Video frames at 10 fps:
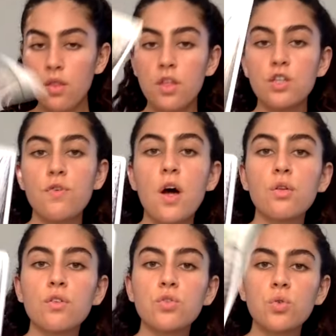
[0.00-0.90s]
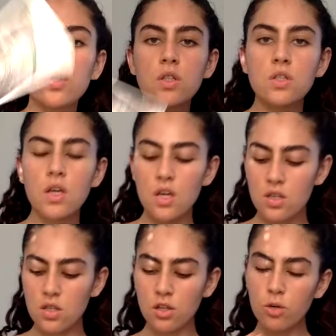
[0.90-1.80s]
this Father of Swords
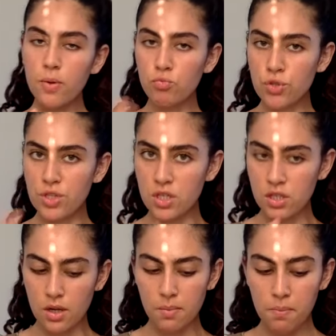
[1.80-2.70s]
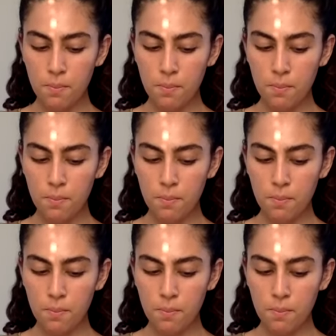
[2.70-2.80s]
is a little bit resistant.